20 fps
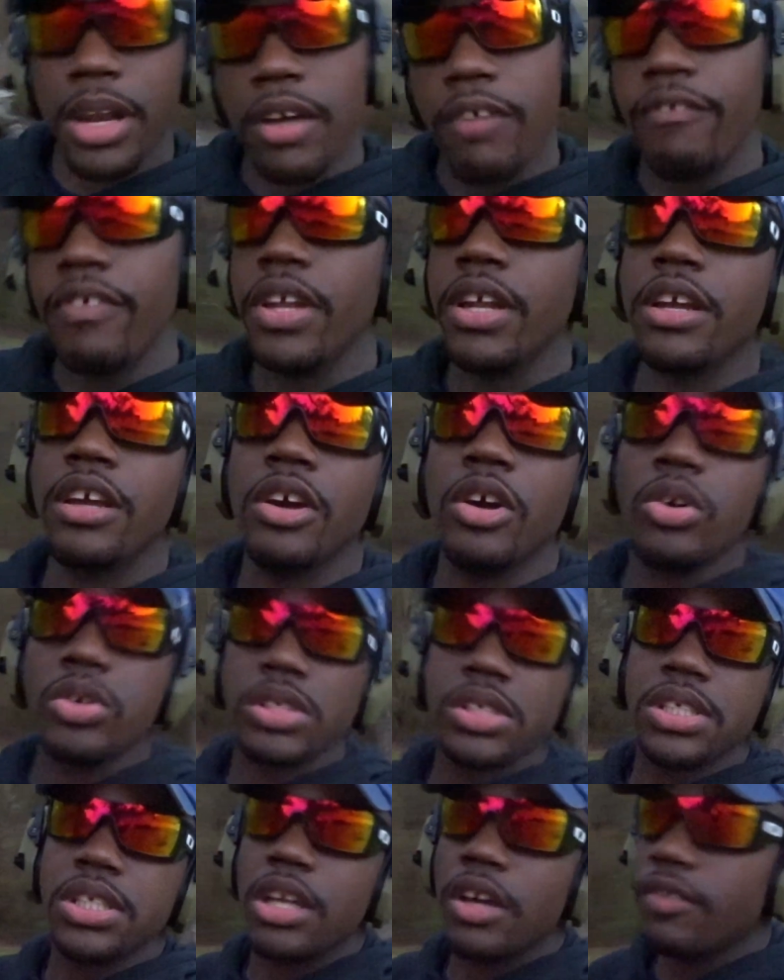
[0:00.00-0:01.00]
little videos
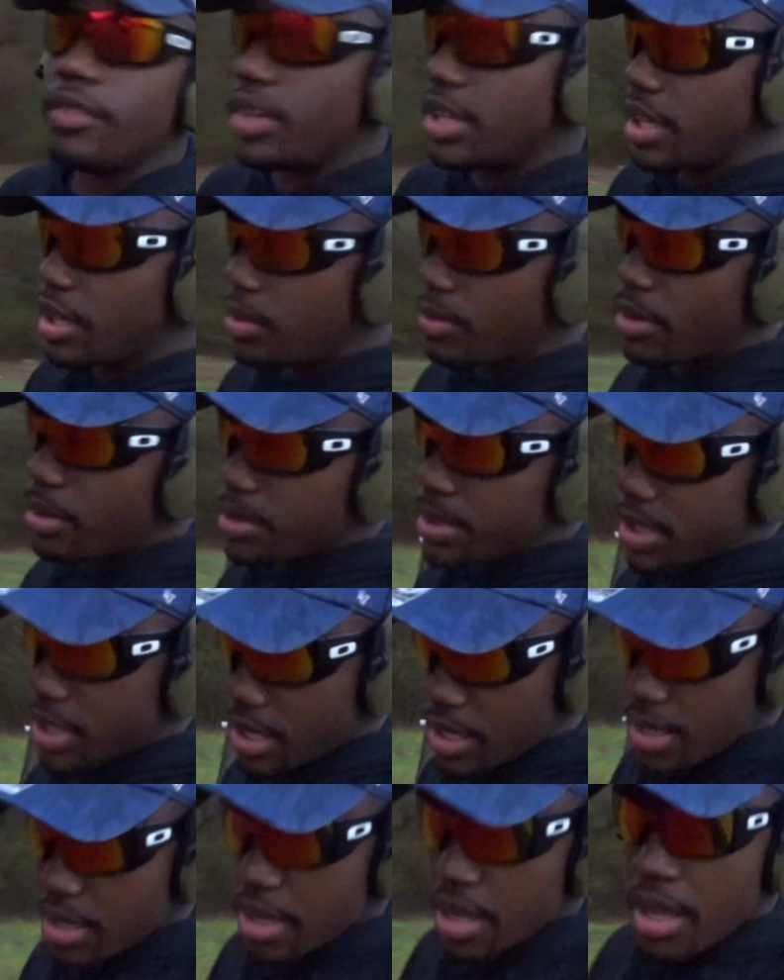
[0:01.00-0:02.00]
and stuff. You did what I'm
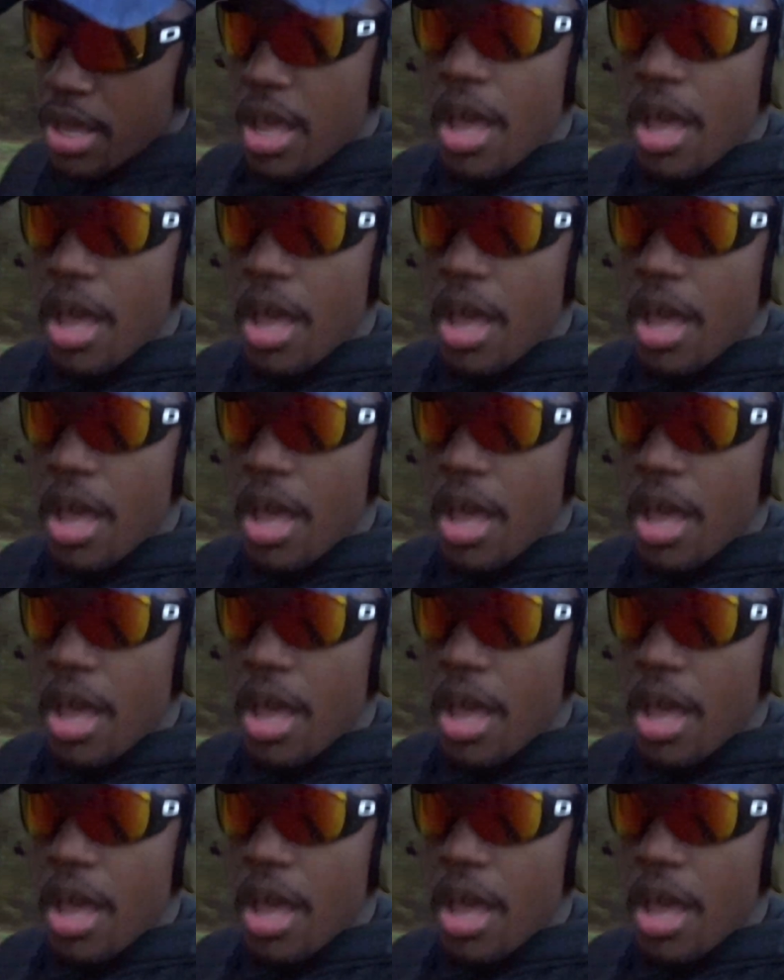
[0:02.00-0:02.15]
saying.